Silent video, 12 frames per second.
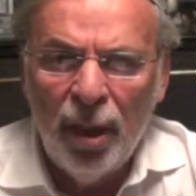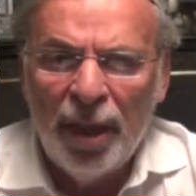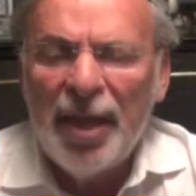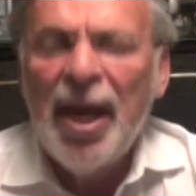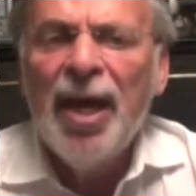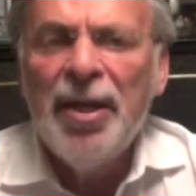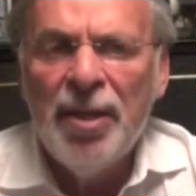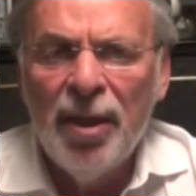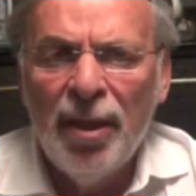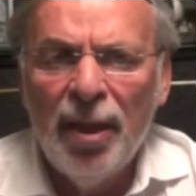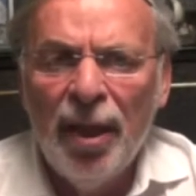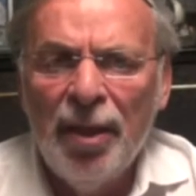Again,
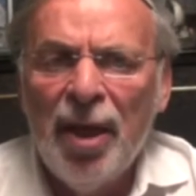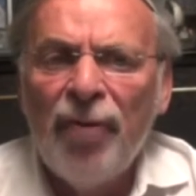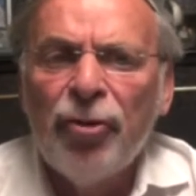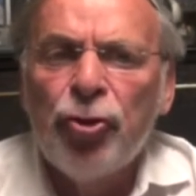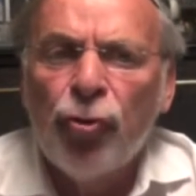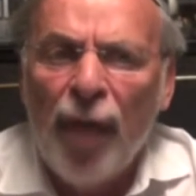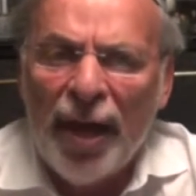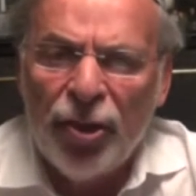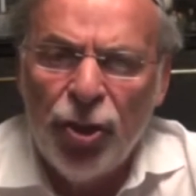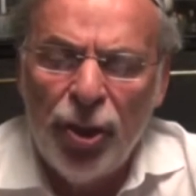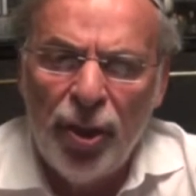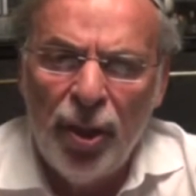another
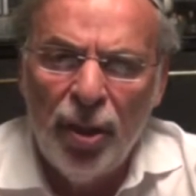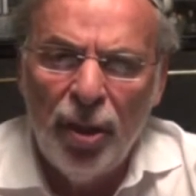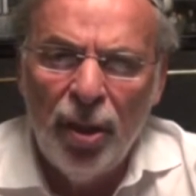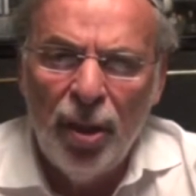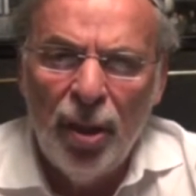tragedy.